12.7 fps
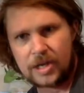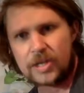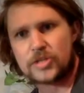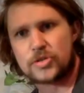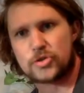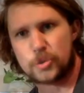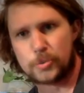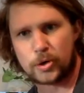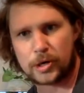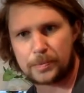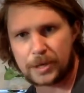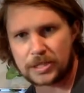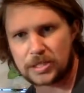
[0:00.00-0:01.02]
Super good.
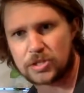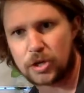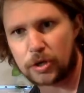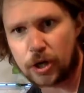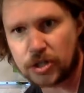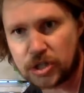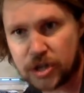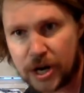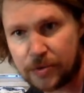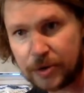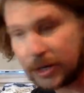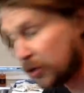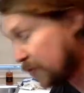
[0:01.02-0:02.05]
And because it's so concentrated,
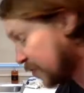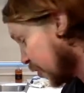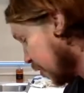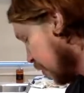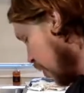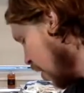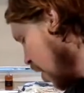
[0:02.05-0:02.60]
really good for you.